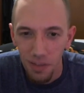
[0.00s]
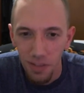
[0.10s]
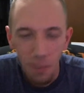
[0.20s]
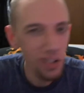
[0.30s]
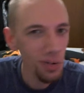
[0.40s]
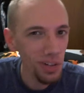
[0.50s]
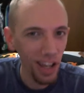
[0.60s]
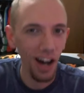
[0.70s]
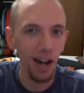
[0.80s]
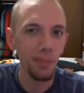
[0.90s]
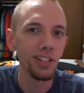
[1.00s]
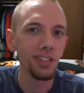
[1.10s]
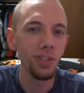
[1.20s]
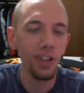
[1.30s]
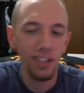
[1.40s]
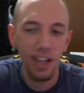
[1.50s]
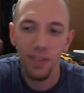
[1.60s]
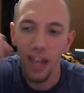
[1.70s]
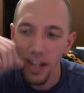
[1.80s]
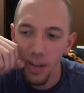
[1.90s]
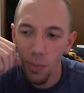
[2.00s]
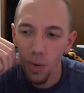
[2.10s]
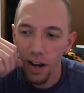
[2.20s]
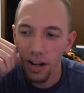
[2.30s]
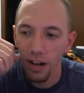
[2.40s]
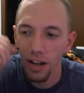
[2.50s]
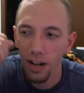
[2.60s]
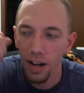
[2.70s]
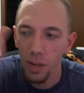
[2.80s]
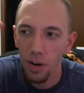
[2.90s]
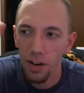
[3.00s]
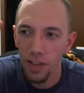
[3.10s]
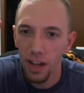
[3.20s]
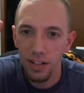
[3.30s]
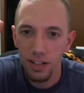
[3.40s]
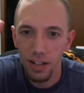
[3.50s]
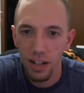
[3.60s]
let me know in the comments if you guys have anywhere that,